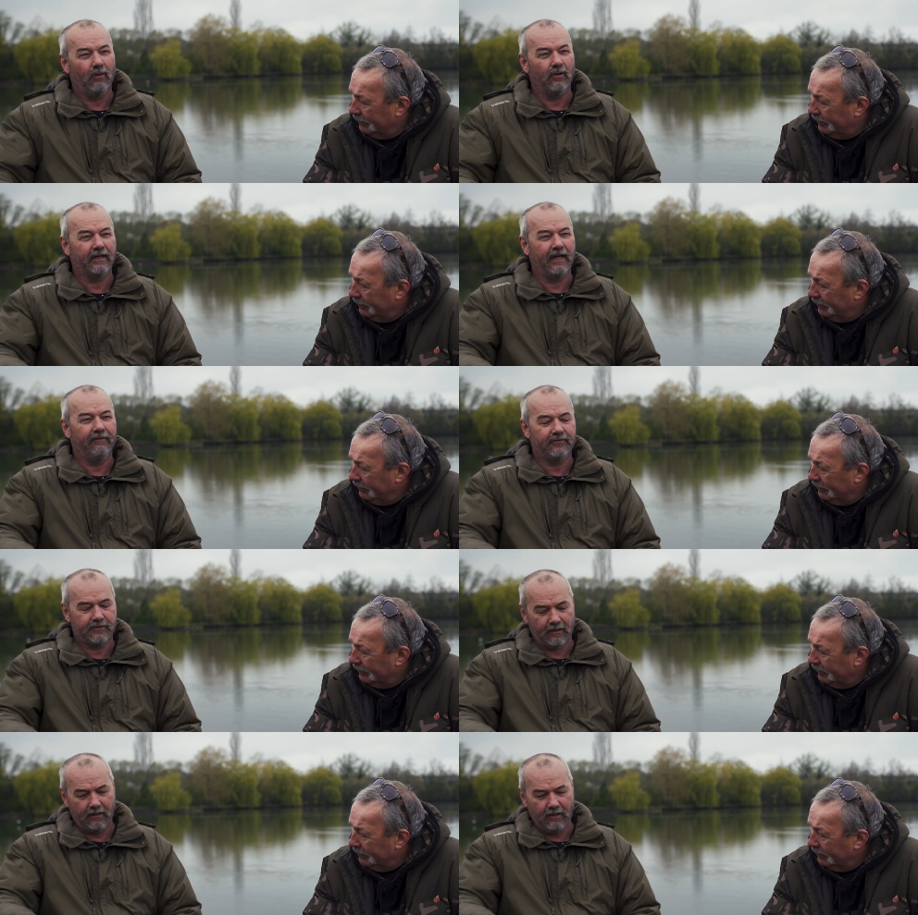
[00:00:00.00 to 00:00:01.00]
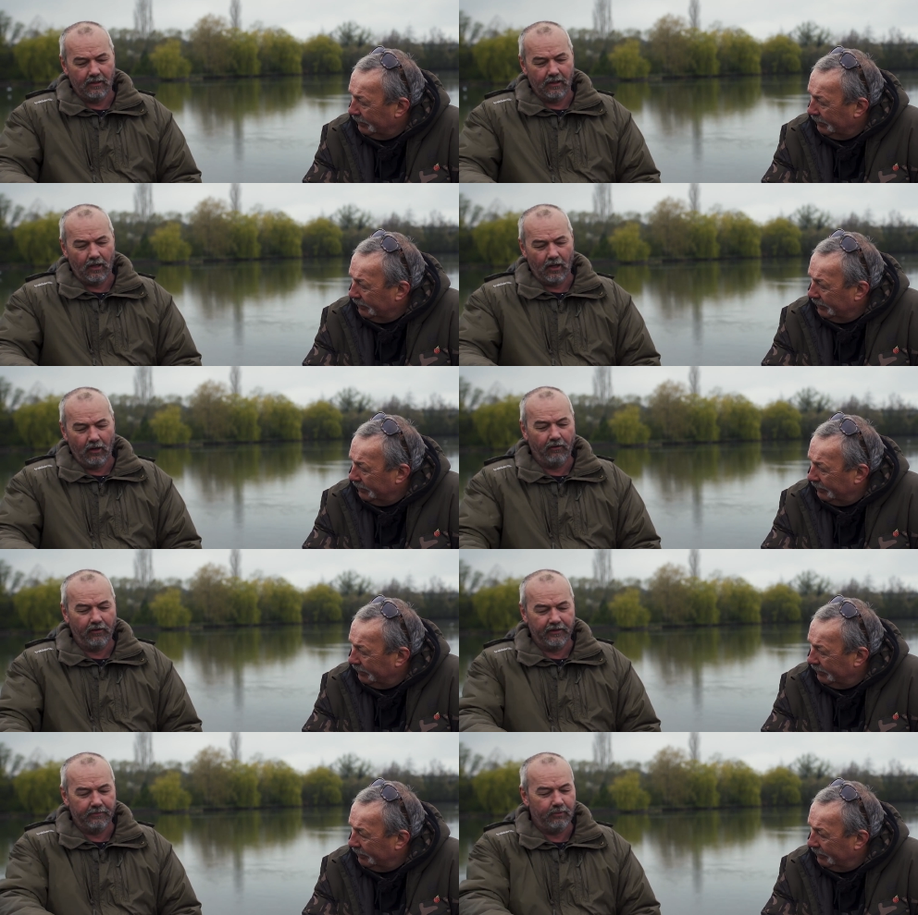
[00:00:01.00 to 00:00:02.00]
Speaker 1: what gives a lot
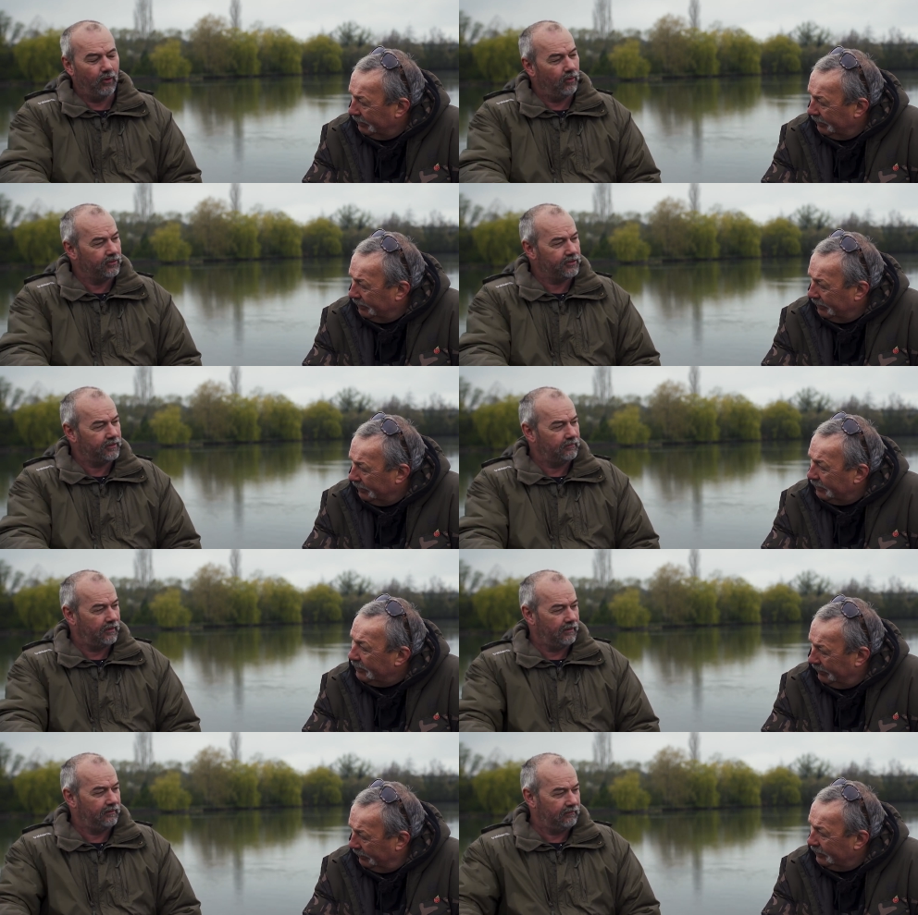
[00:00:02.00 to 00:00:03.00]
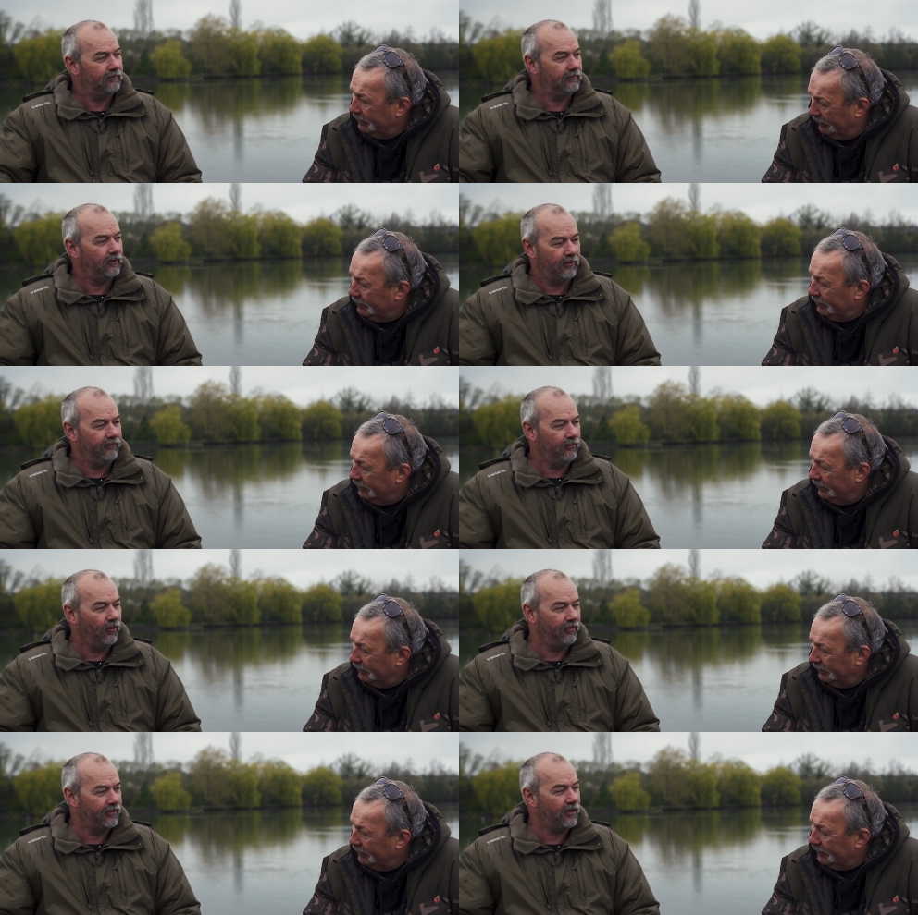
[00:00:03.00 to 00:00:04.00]
of the pros,
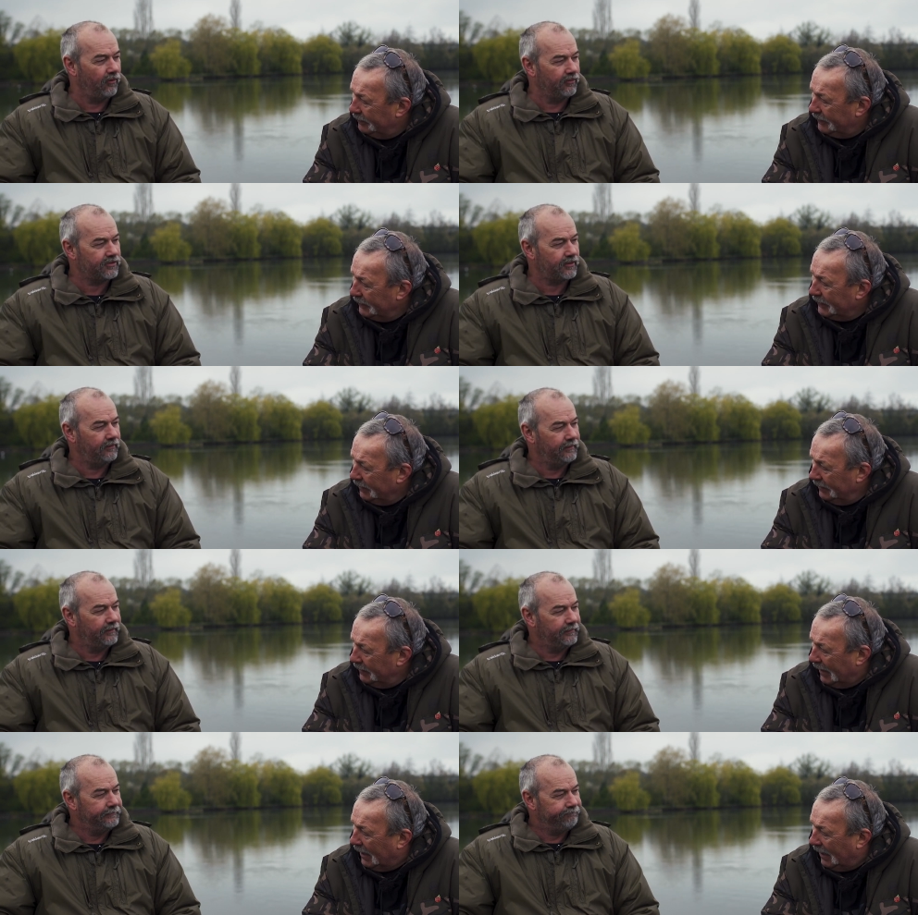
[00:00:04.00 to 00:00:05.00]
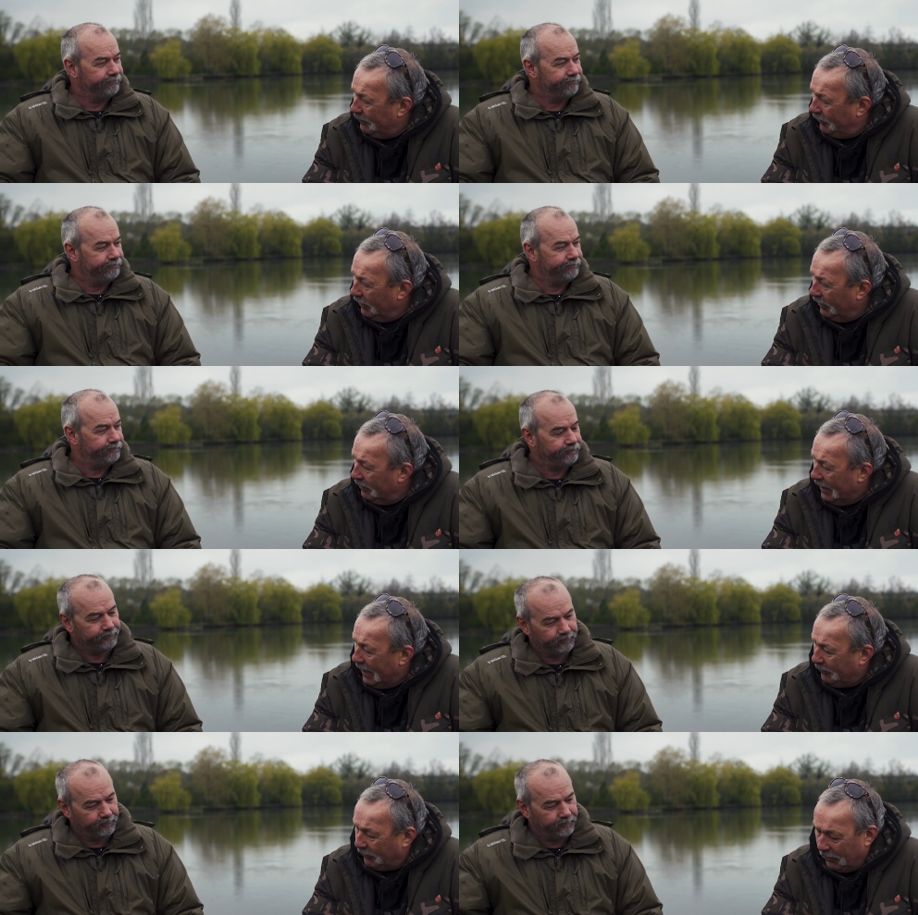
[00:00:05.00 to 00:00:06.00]
none of the cons.
Speaker 2: Yeah,
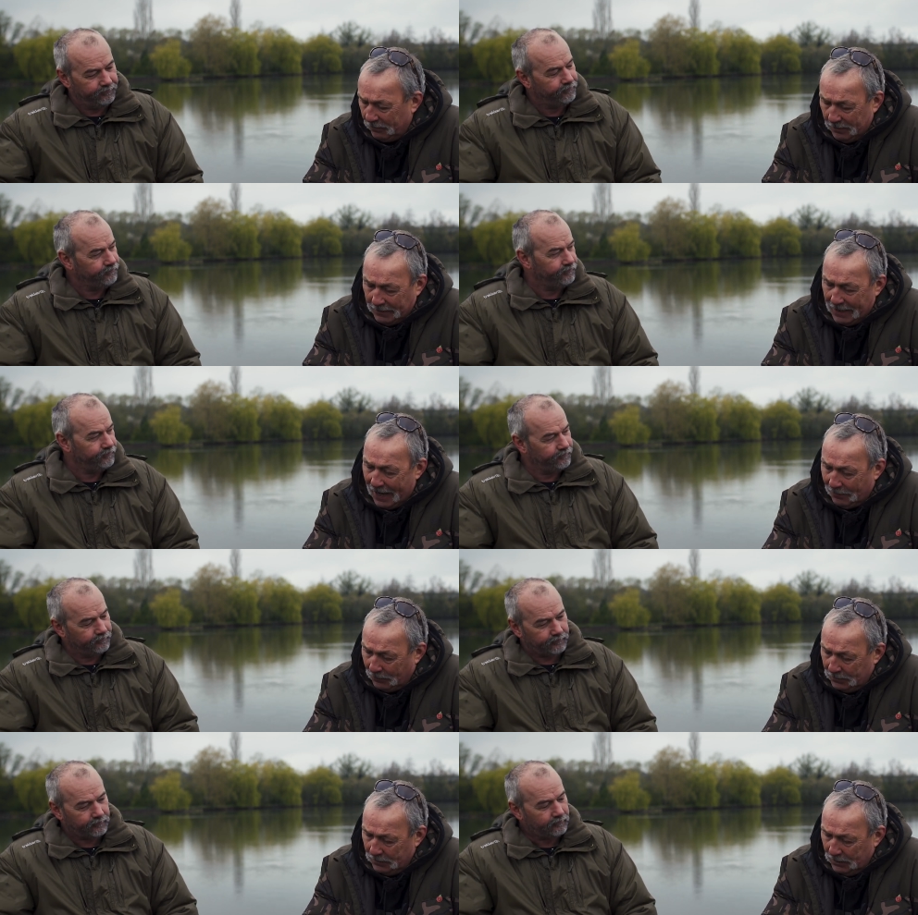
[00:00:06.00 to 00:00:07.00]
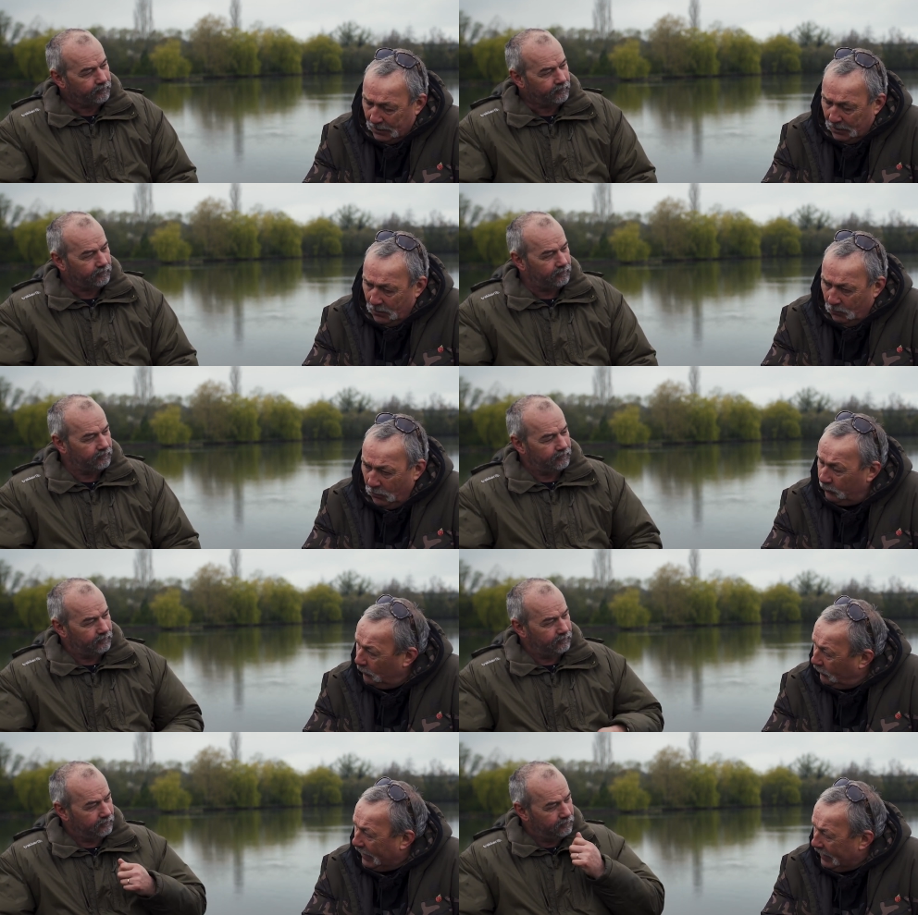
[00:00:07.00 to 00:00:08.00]
absolutely, absolutely. Now,
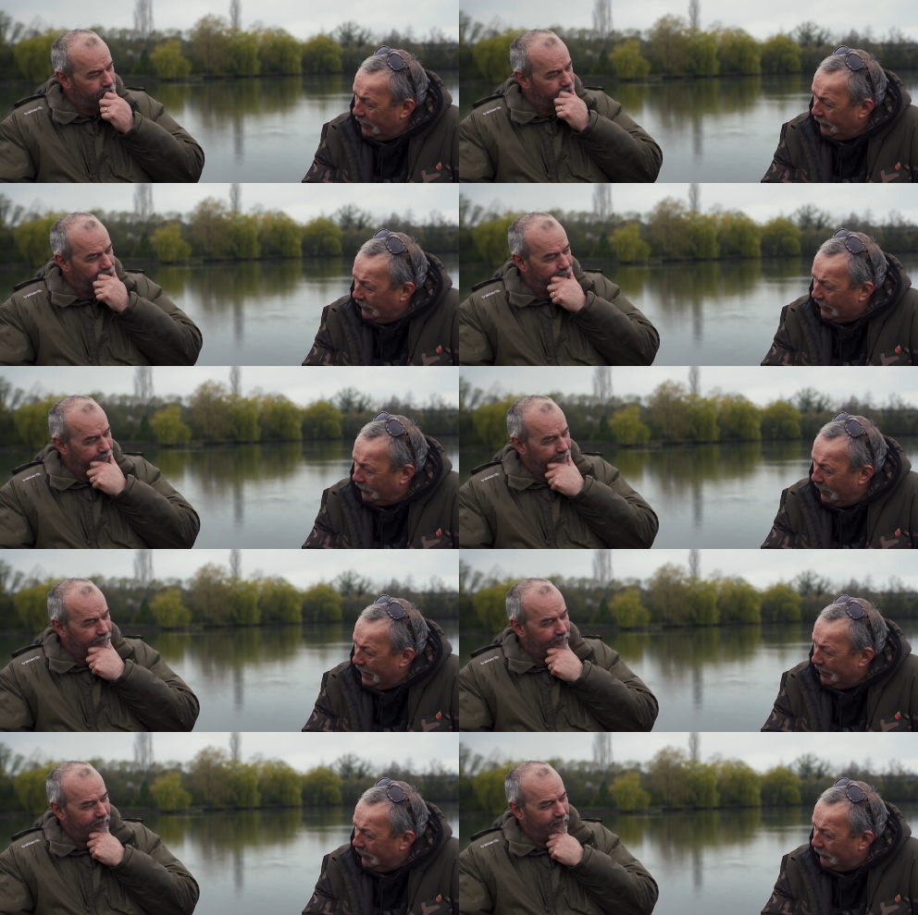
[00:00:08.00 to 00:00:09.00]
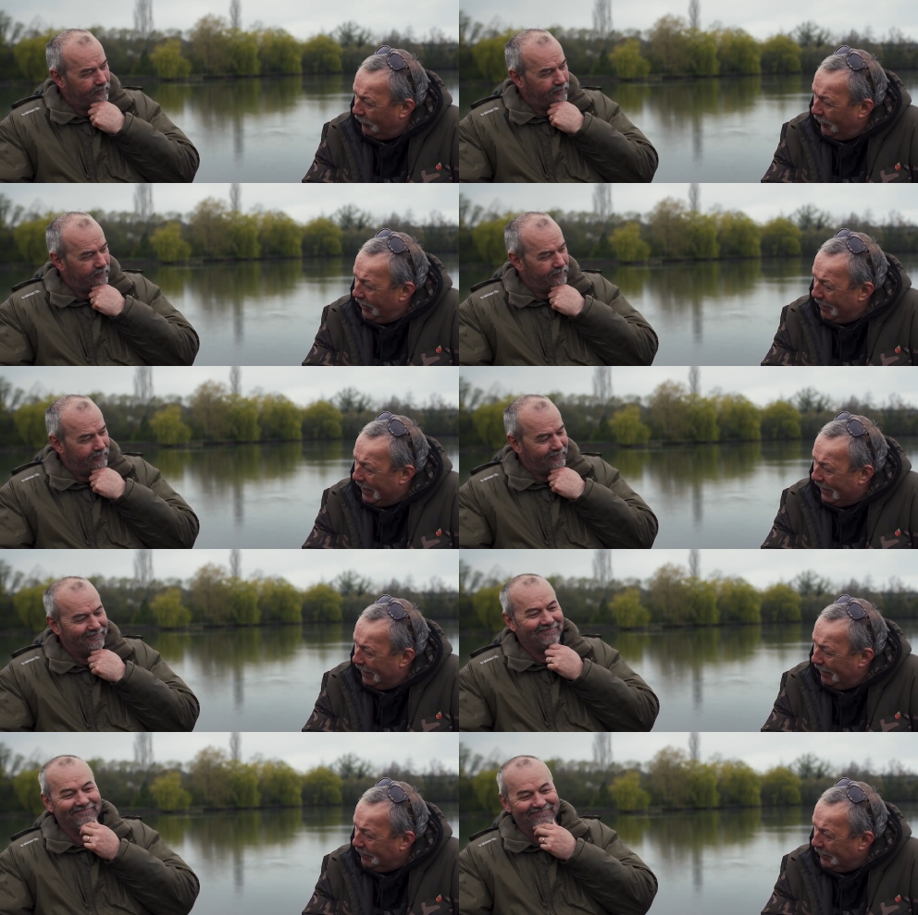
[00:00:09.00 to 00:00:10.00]
once we've taken those nets away and we're drying them out
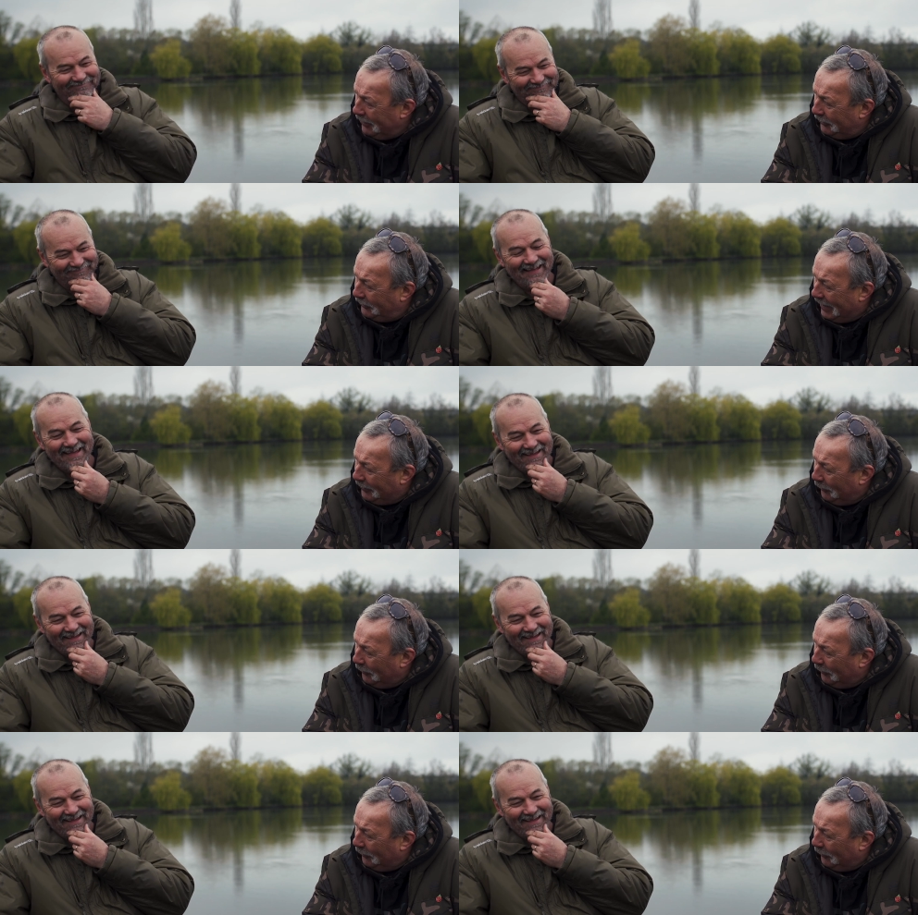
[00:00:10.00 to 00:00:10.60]
at home in the shed